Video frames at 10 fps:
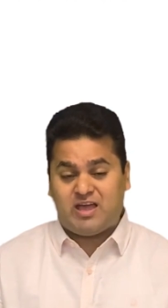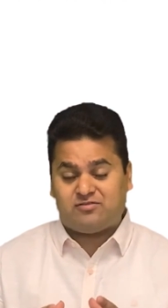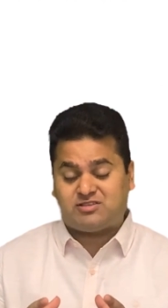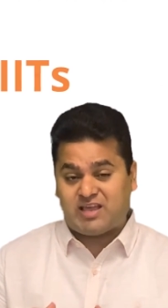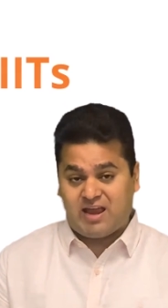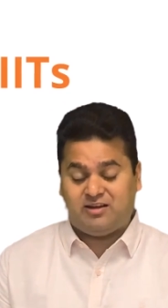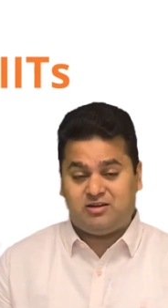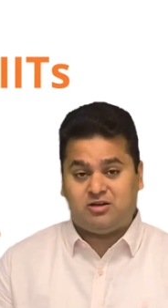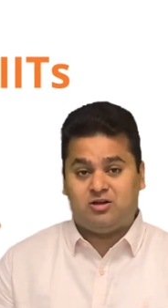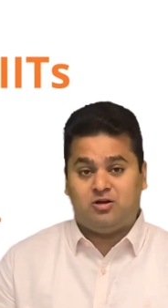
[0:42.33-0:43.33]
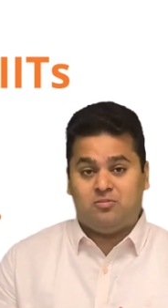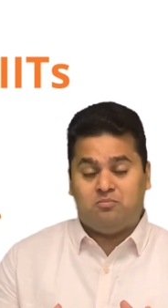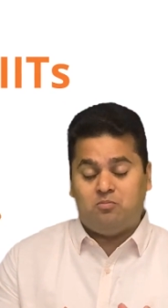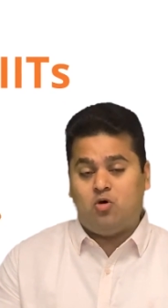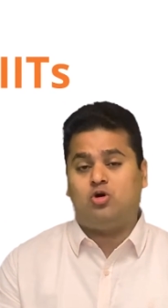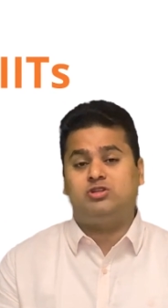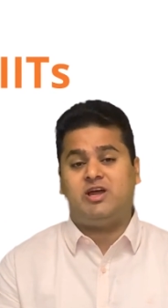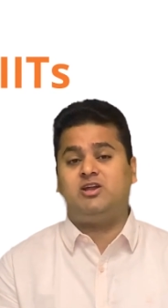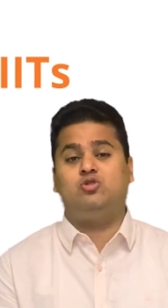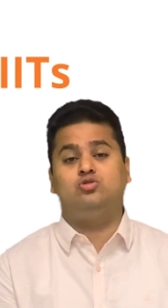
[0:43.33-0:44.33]
have sent more
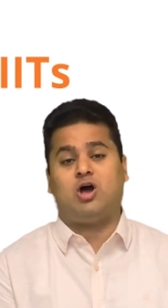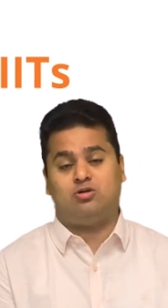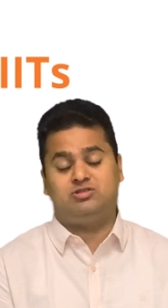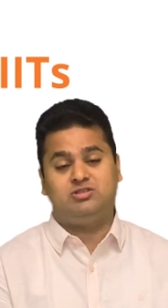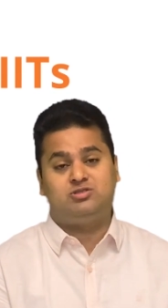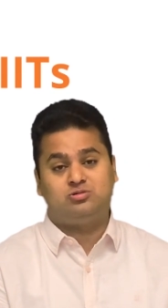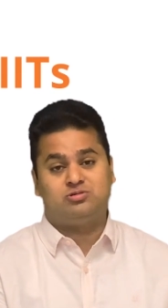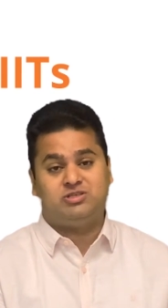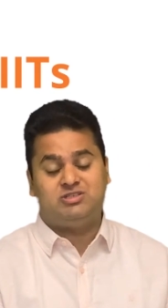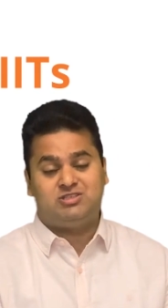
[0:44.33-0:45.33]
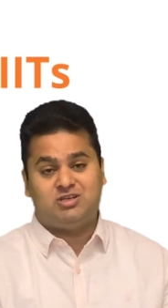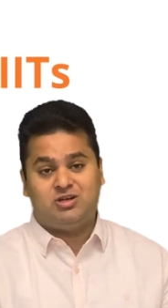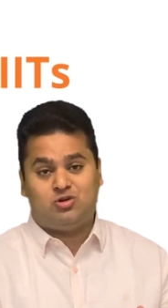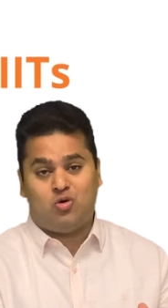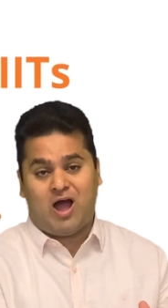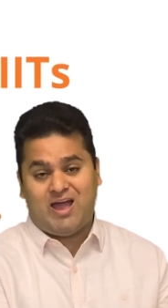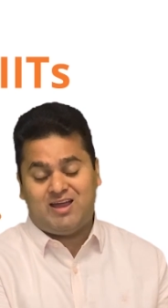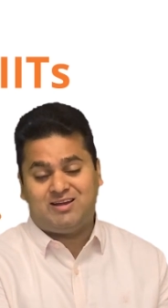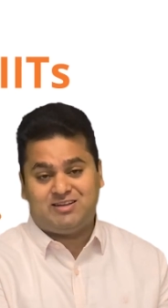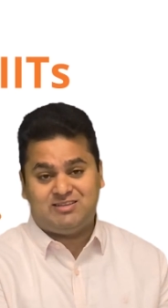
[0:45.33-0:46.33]
than 2,000 students to
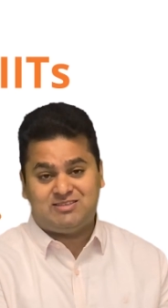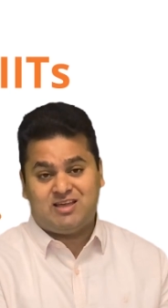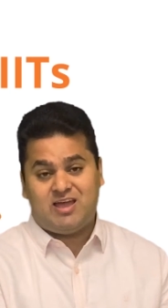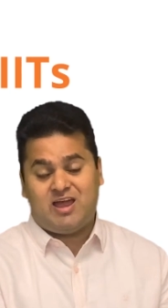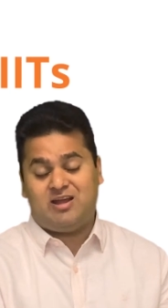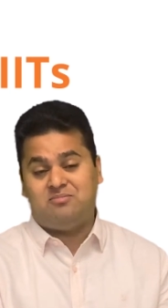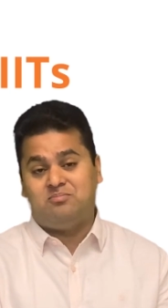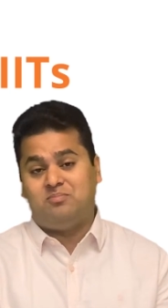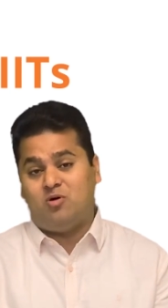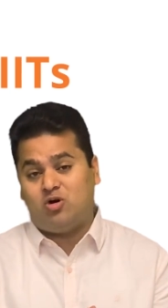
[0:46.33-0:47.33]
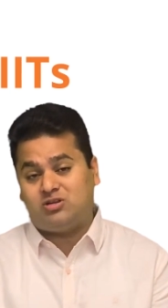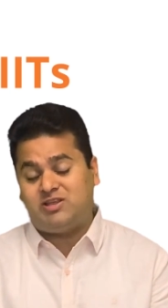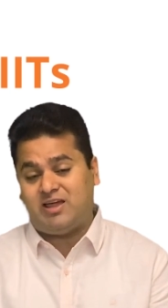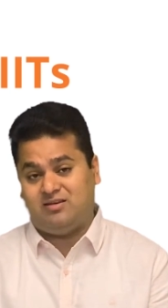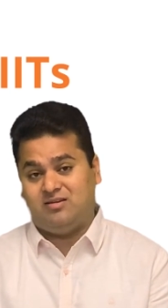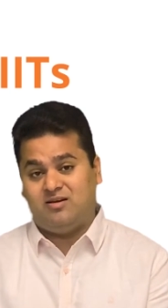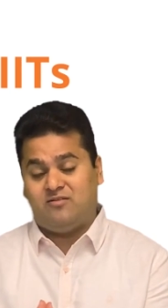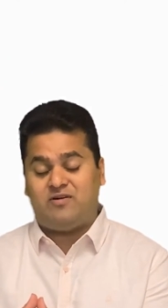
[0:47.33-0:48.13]
IITs and more than